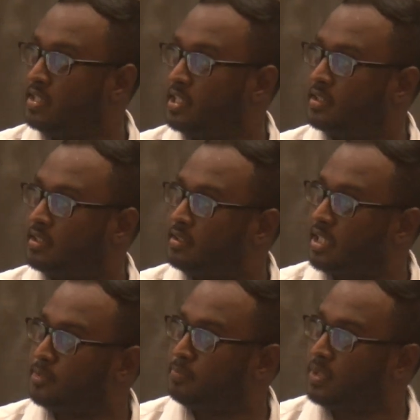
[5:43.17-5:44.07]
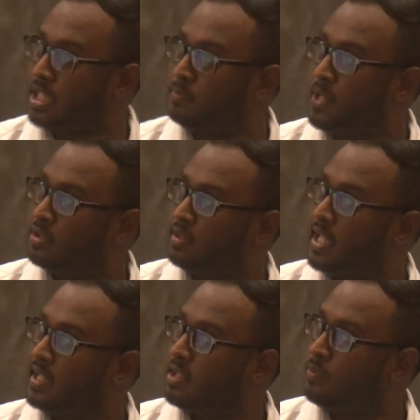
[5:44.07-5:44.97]
just touch base on
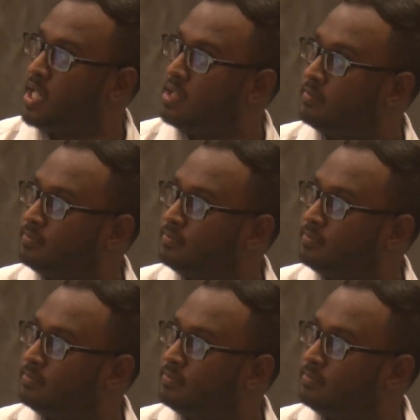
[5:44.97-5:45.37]
that as well.